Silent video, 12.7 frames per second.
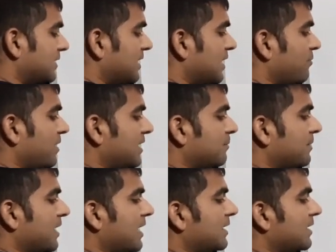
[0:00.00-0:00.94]
Now
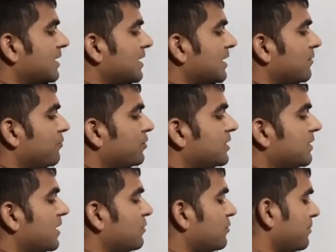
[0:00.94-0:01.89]
multiply, put the
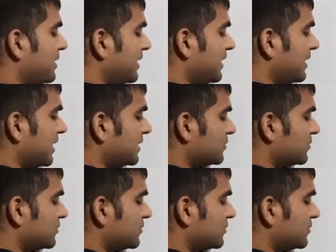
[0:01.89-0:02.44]
value of D here,